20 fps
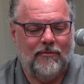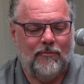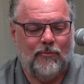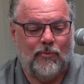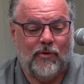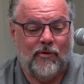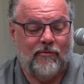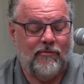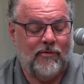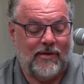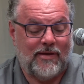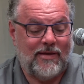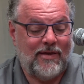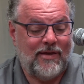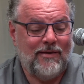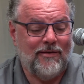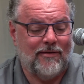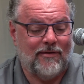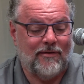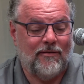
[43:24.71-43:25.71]
wherever they
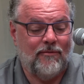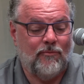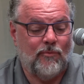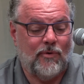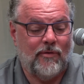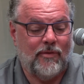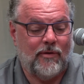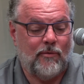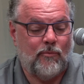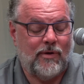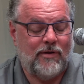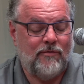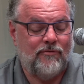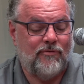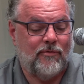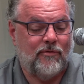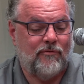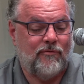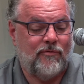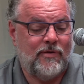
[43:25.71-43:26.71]
can while they wait
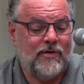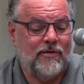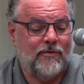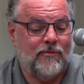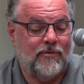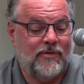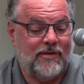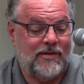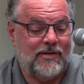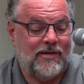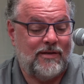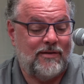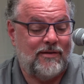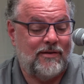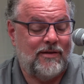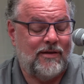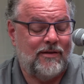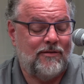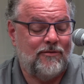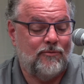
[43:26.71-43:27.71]
for the vehicle they need to
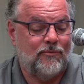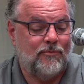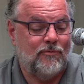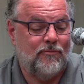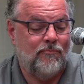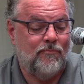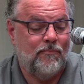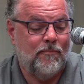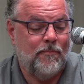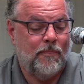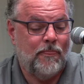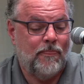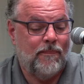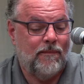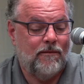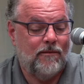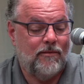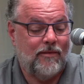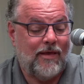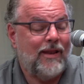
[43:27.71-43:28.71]
get to them,
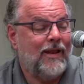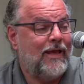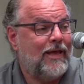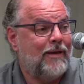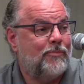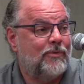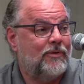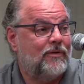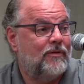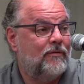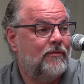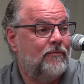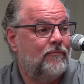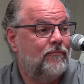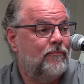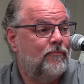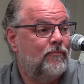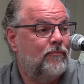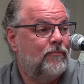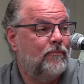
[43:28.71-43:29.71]
that happened.
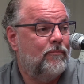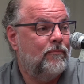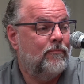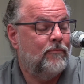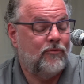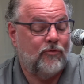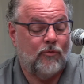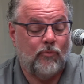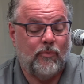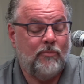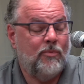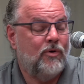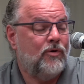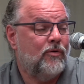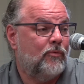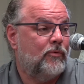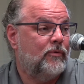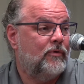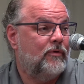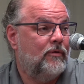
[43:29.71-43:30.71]
So we
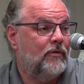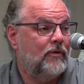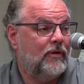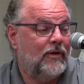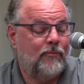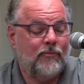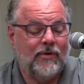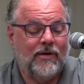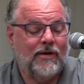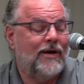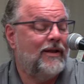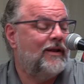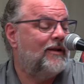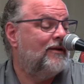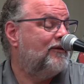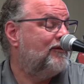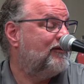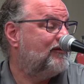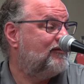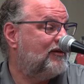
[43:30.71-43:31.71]
bought one, and we got it
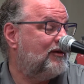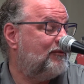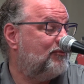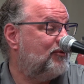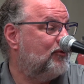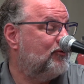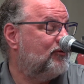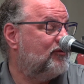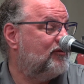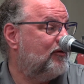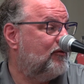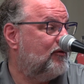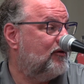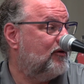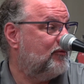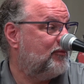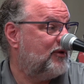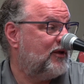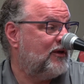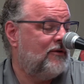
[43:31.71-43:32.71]
on the cheap. Don't start
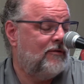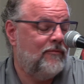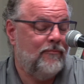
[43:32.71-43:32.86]
on me.